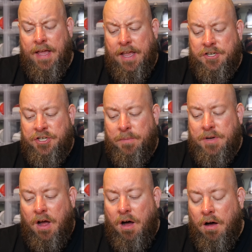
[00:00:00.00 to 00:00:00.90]
It
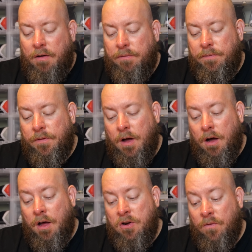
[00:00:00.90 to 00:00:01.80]
shipped off
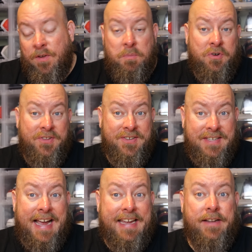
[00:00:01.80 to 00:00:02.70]
on November the
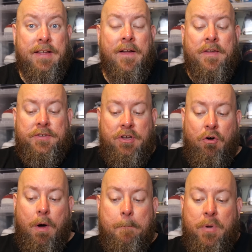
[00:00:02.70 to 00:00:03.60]
2nd.
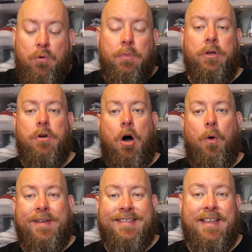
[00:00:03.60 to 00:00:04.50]
So Boom Loot
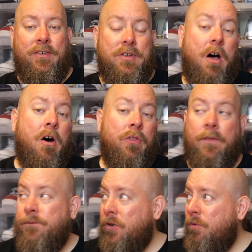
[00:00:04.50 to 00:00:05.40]
always sells all their
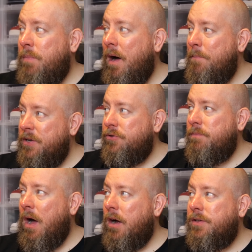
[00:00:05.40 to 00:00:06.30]
Funko Pop mystery
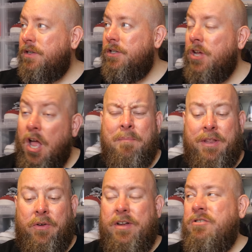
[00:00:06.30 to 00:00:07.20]
boxes, but
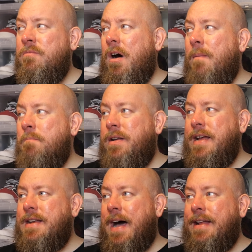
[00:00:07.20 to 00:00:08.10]
they only do them on Monday
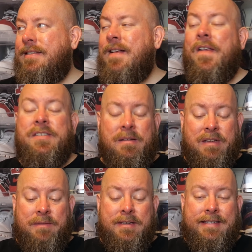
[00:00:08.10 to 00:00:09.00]
nights.
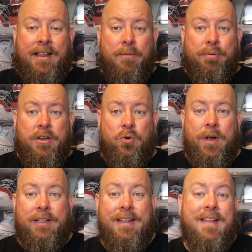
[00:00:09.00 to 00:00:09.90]
Sometimes they sell out pretty
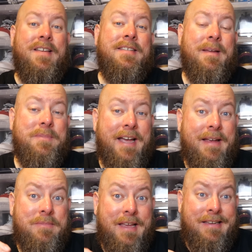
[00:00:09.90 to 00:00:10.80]
quickly,
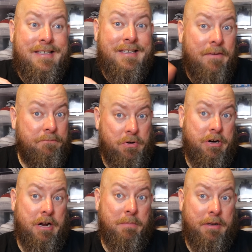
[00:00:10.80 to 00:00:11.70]
sometimes they sit for a
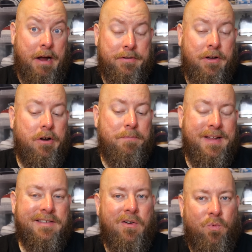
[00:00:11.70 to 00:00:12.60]
couple hours. It all
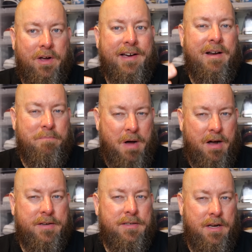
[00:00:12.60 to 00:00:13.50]
depends on what kind of
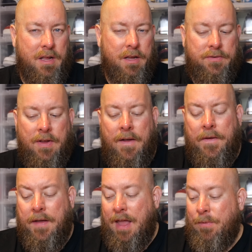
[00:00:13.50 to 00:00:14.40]
box it is.
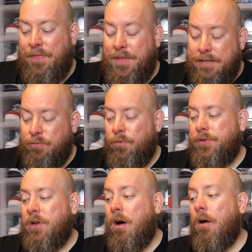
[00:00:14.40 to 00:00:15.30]
And what this one
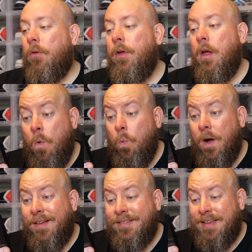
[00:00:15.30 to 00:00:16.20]
was called
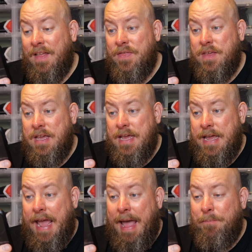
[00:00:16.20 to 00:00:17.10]
was
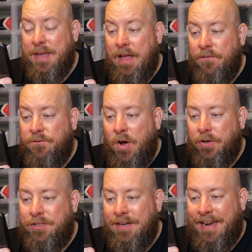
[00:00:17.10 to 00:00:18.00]
the Epic
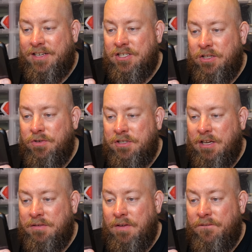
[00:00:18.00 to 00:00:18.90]
Vaulted and
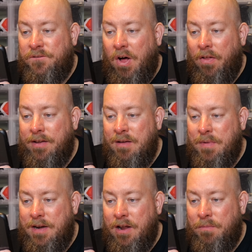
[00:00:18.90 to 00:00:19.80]
Exclusives
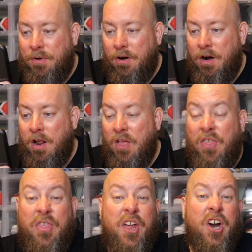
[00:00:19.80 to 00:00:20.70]
Volume Number
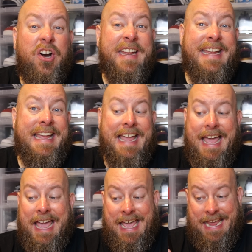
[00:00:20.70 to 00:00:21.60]

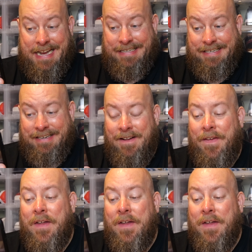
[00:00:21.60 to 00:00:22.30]
38.